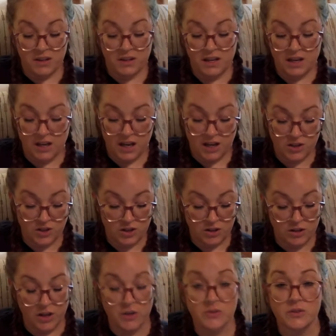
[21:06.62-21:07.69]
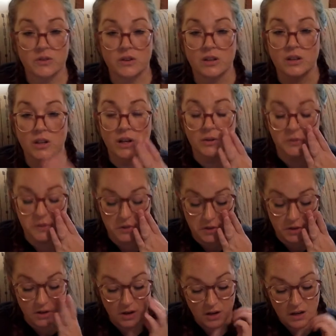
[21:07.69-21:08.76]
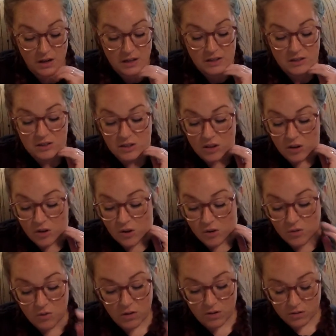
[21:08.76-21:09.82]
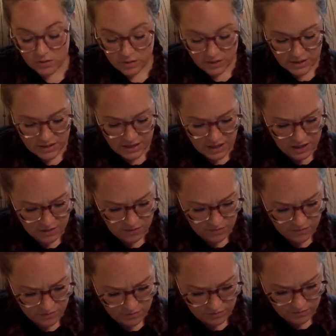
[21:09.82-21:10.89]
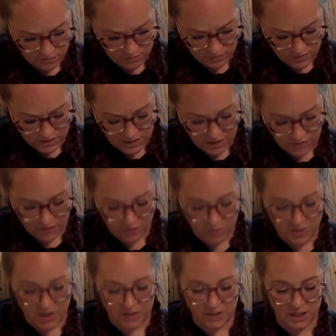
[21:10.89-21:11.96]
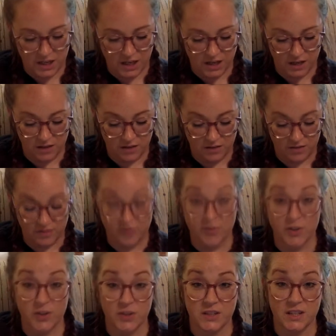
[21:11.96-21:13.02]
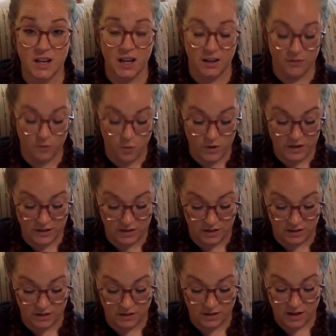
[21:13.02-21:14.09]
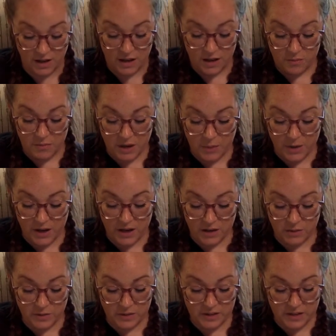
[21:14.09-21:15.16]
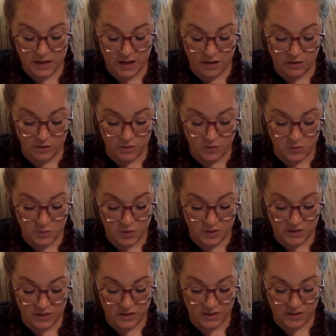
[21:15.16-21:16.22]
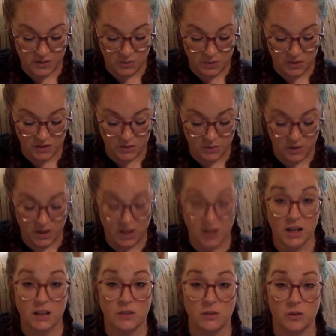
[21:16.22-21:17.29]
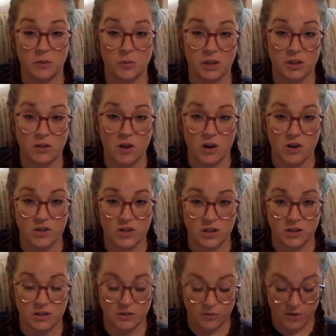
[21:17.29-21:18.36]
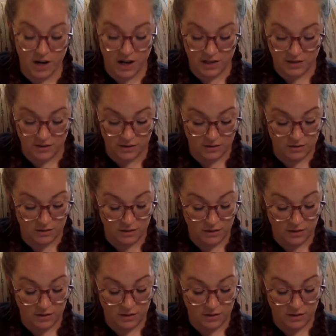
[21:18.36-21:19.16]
the occasion closer and closer. So, set for Beltane, the first day of Quintus, my wedding was now little more than 6 weeks away and looming large on the horizon.